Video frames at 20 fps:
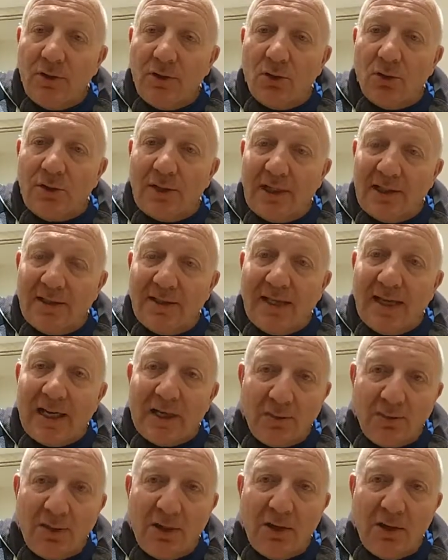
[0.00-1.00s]
your day to day
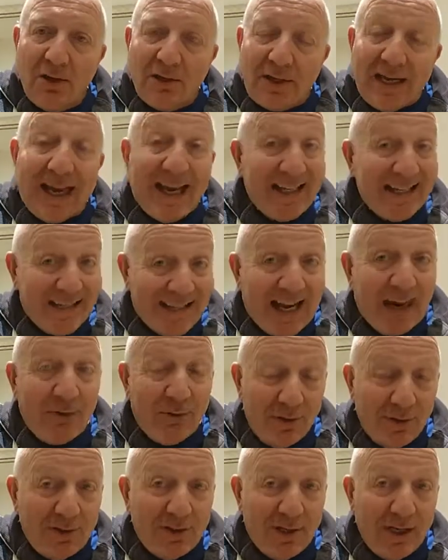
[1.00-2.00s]
experience. I
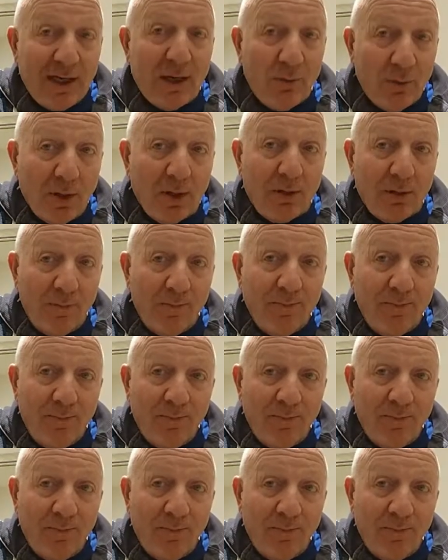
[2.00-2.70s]
guarantee it will.